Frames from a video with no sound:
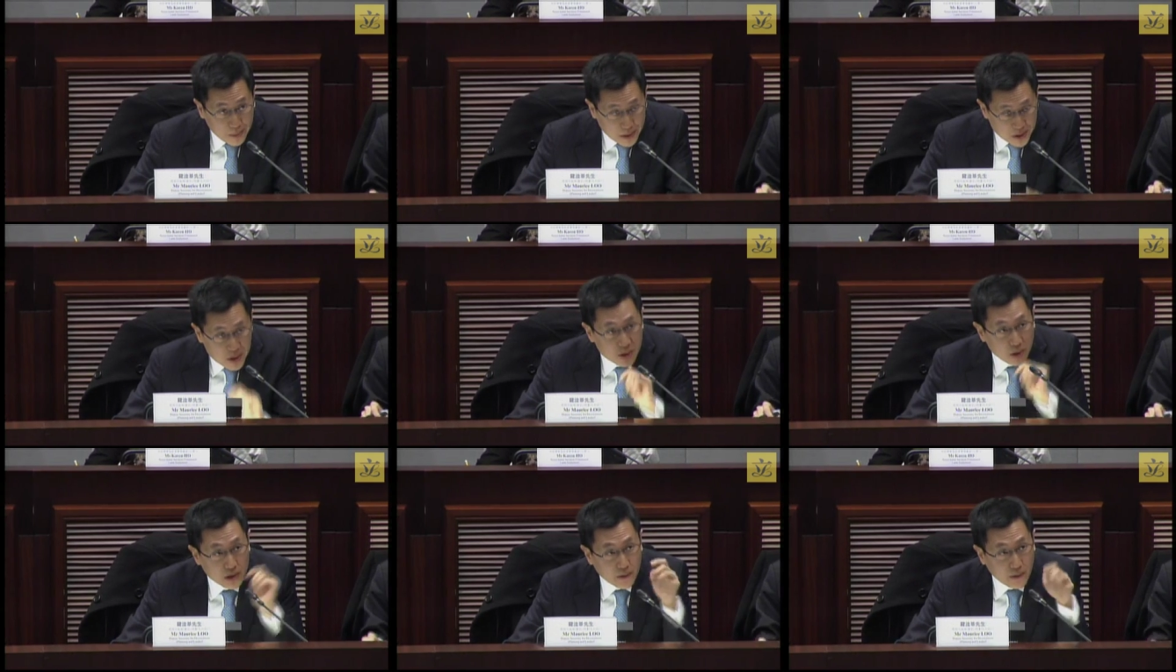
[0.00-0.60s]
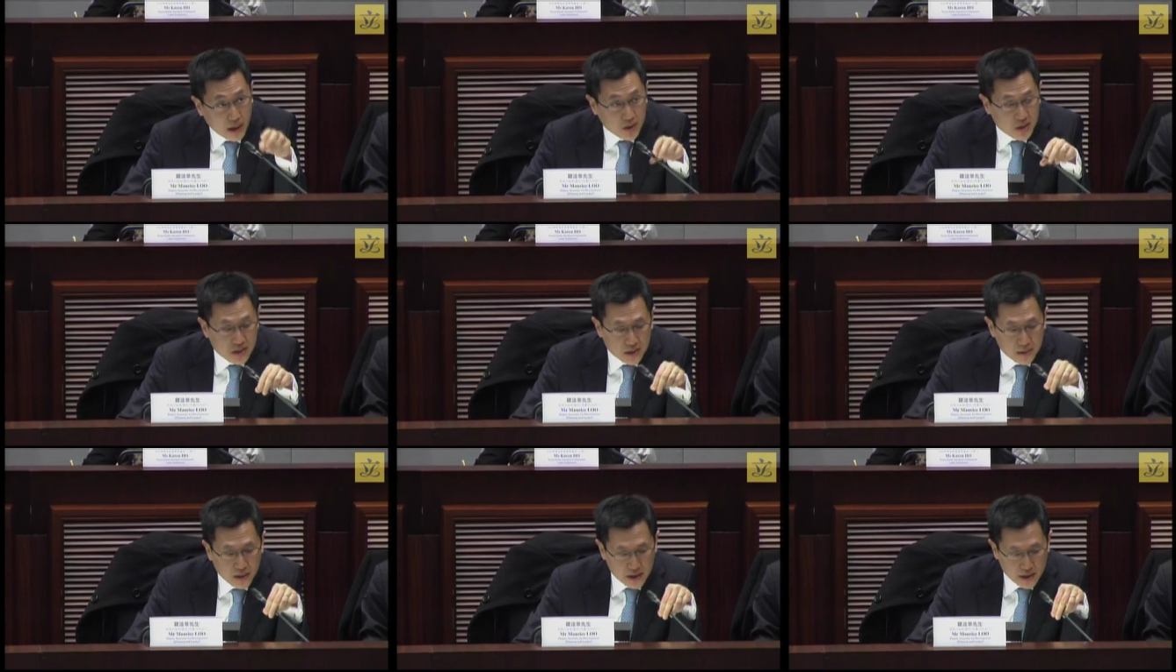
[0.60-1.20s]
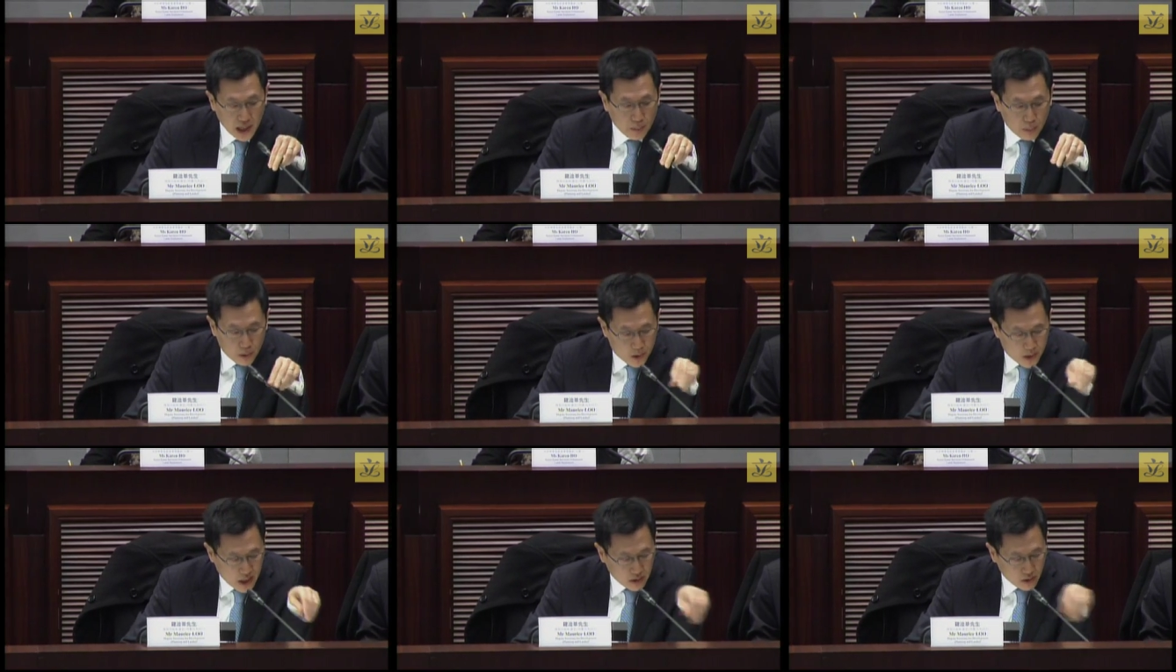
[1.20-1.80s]
First of all, about the
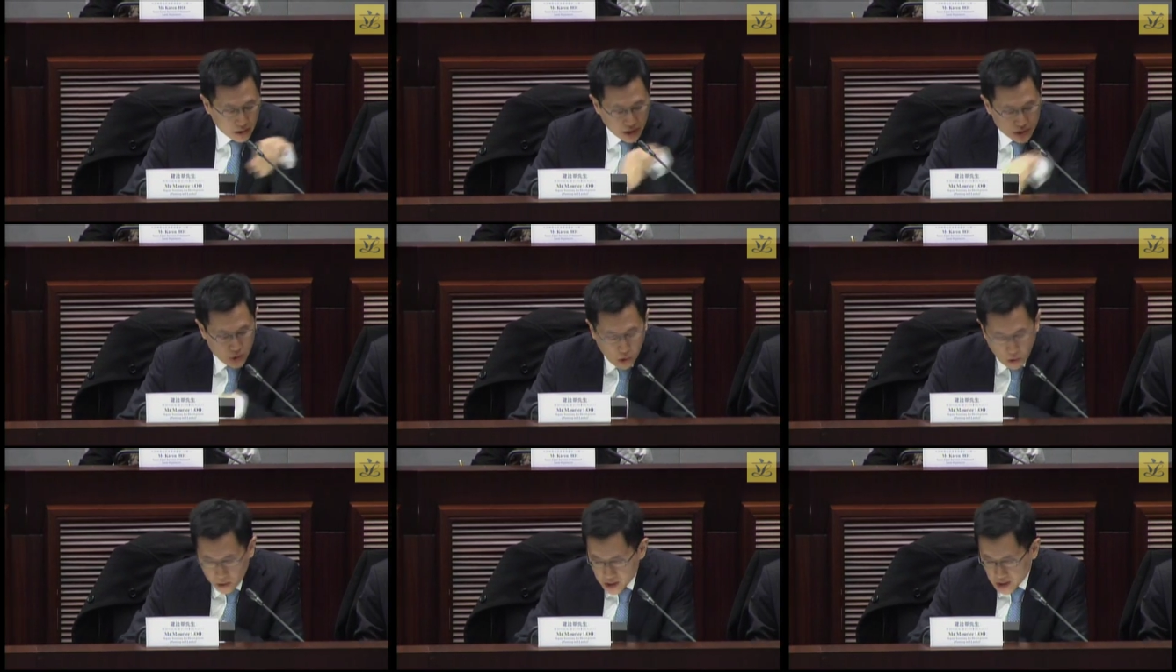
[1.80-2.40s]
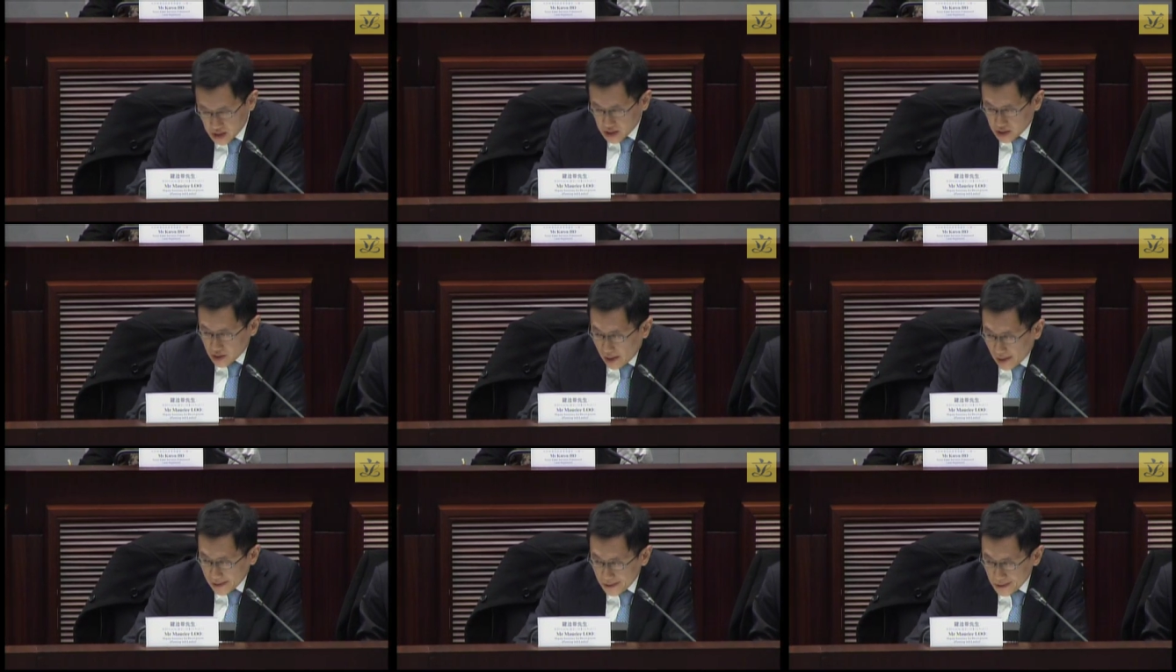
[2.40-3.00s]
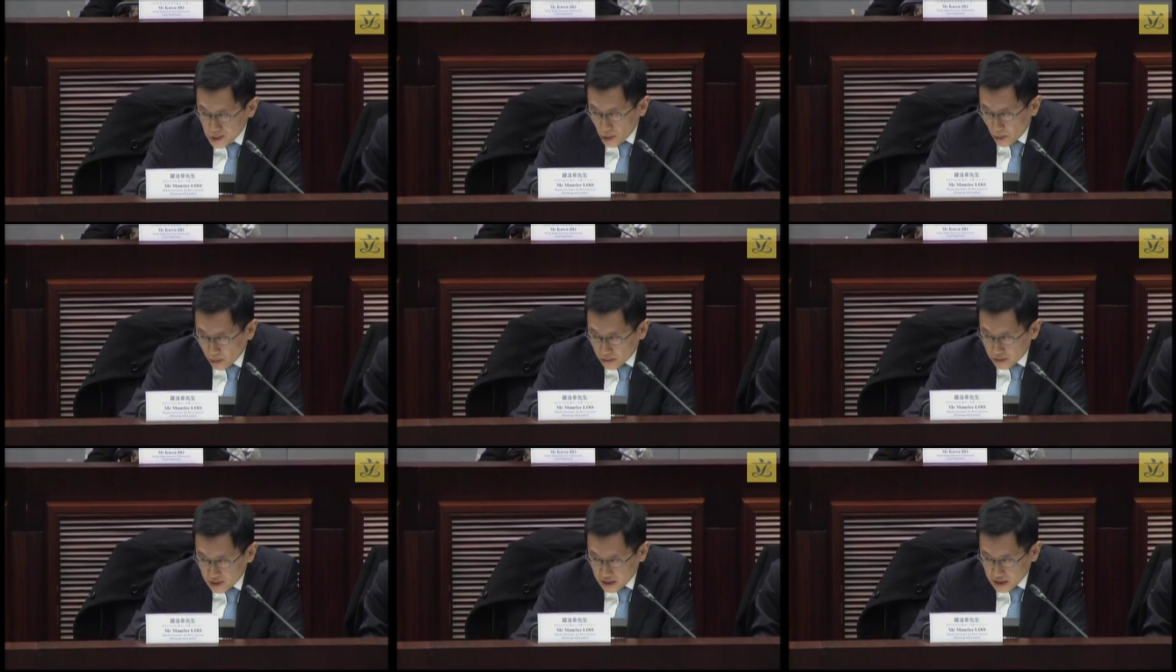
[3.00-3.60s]
Housing Society's pilot scheme for the
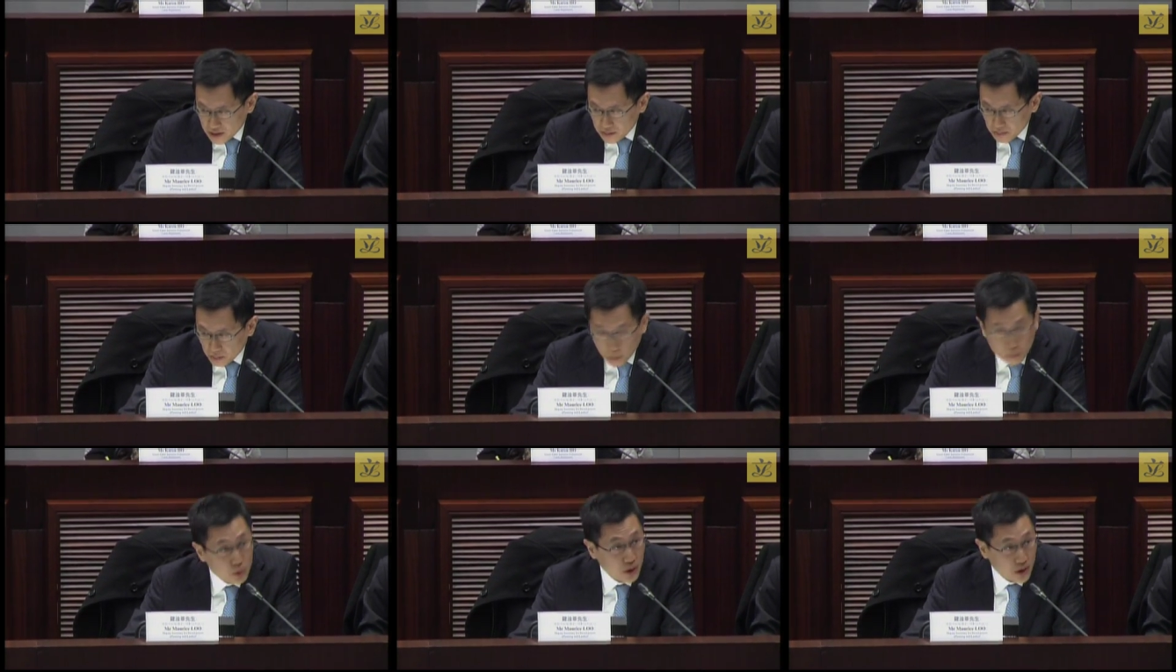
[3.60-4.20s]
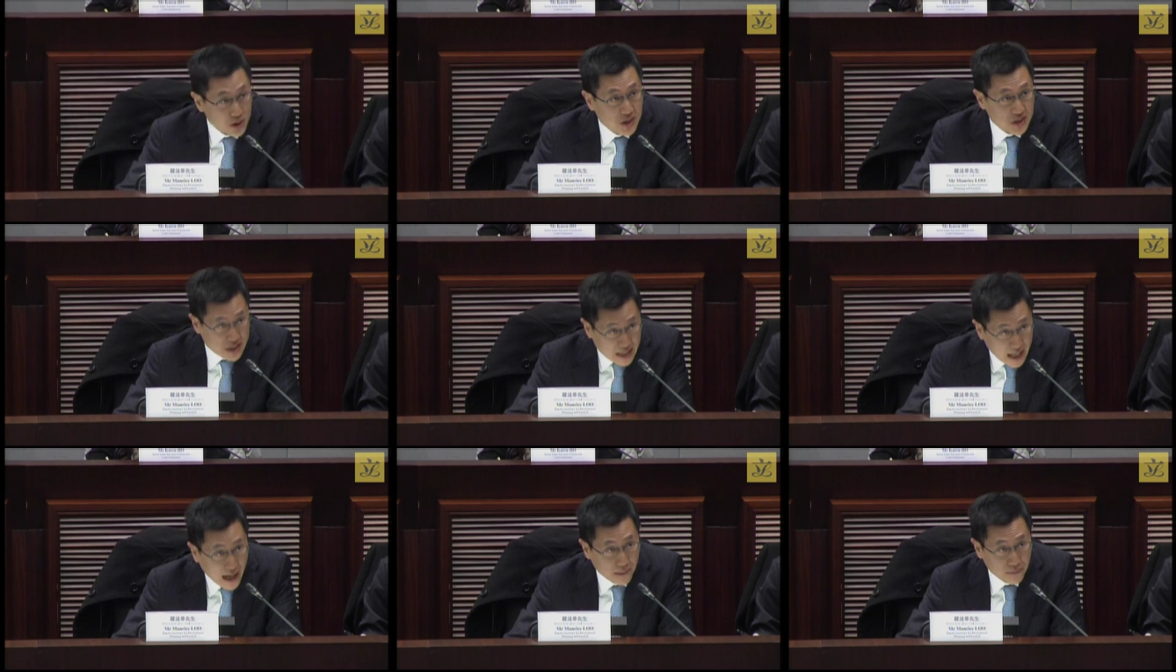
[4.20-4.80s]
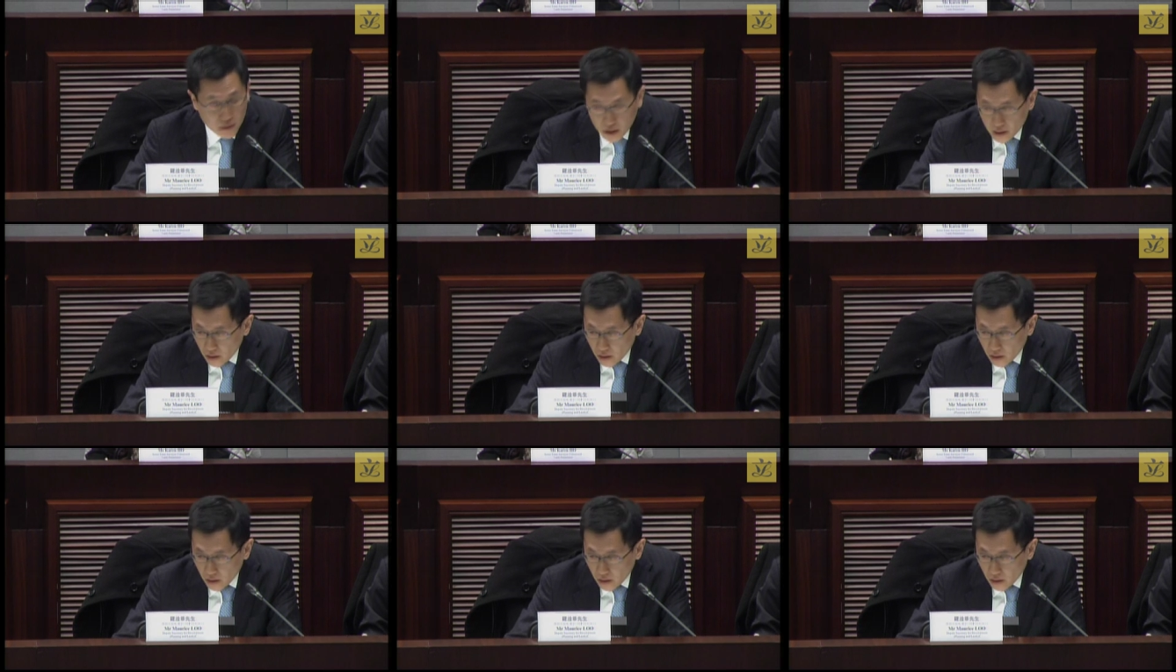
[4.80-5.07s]
redevelopment of CBS buildings.